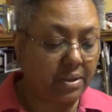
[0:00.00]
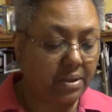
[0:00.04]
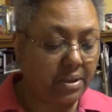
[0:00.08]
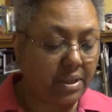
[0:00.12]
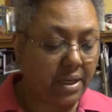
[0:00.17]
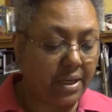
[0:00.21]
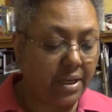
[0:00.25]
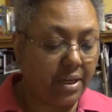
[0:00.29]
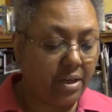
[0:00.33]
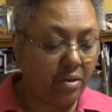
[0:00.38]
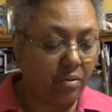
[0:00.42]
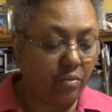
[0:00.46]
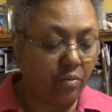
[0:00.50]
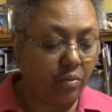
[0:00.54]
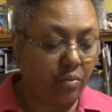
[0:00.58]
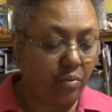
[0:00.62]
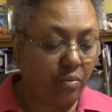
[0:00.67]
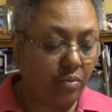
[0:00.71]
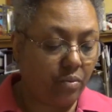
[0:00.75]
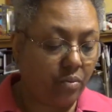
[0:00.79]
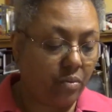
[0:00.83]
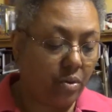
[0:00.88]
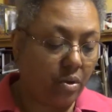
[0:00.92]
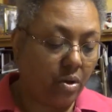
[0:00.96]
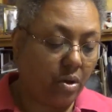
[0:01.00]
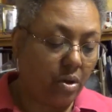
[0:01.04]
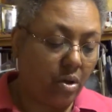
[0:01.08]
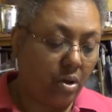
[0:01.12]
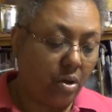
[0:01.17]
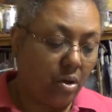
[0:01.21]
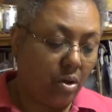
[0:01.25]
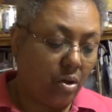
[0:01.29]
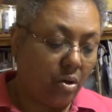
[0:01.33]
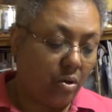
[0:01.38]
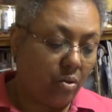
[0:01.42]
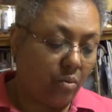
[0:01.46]
Stained
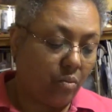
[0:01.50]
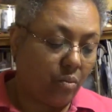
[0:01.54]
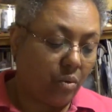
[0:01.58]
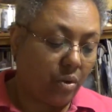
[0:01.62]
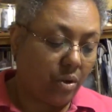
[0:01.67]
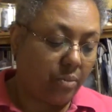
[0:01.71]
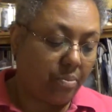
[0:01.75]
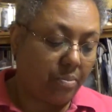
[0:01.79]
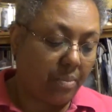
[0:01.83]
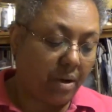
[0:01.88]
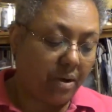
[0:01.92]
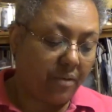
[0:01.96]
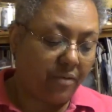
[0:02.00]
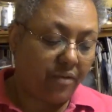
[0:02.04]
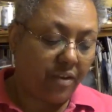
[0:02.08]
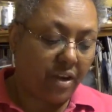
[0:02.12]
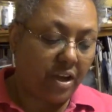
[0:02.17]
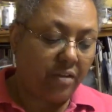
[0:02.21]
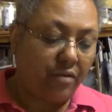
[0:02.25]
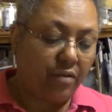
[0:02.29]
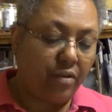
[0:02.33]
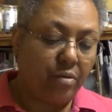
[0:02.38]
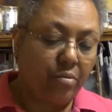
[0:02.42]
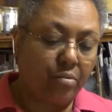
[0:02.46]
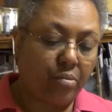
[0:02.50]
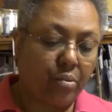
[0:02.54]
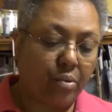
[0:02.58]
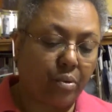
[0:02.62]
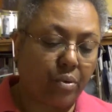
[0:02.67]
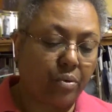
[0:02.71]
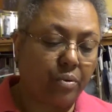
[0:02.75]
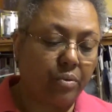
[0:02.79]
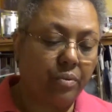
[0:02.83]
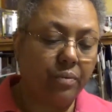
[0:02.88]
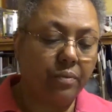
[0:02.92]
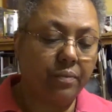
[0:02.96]
with My Favorite
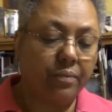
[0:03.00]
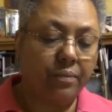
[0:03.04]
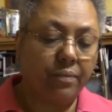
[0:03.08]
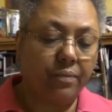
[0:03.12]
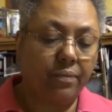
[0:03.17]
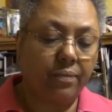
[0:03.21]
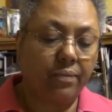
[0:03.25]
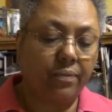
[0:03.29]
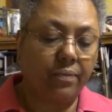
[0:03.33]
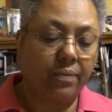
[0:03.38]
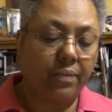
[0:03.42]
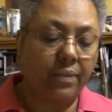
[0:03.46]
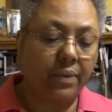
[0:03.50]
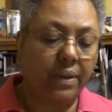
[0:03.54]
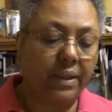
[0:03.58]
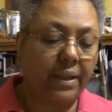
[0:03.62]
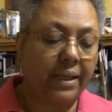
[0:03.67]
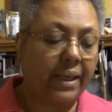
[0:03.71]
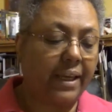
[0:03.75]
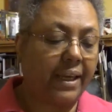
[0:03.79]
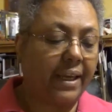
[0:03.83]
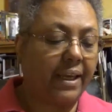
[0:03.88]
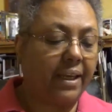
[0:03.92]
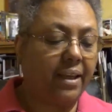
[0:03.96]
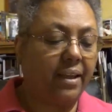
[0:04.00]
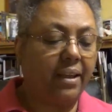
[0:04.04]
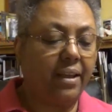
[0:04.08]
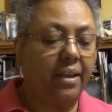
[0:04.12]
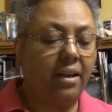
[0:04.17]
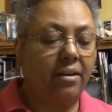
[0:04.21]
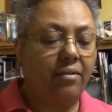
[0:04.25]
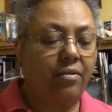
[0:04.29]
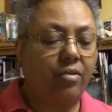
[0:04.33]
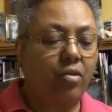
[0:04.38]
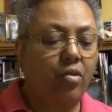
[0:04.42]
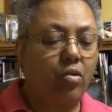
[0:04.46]
Brew. And then
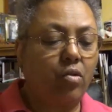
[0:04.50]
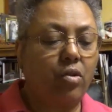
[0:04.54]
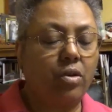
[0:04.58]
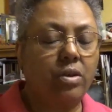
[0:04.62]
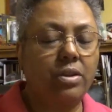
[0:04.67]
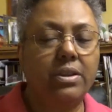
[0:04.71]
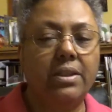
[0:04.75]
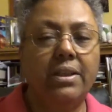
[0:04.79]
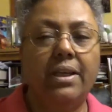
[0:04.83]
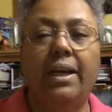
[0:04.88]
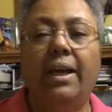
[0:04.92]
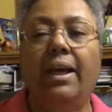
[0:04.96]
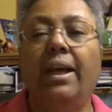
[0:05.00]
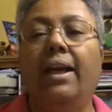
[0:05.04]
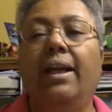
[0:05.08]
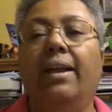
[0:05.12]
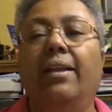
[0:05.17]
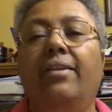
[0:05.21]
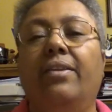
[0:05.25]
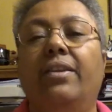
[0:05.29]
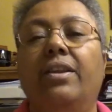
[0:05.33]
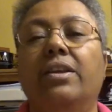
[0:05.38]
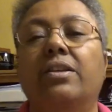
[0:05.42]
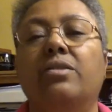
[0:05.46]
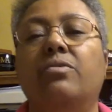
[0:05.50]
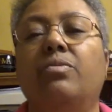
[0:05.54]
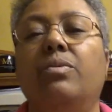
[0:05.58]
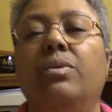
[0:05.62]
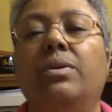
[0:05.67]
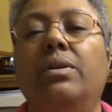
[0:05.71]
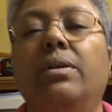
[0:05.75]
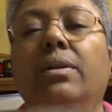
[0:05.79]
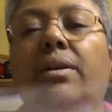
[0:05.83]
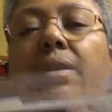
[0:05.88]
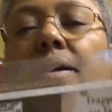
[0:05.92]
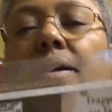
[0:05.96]
of course this one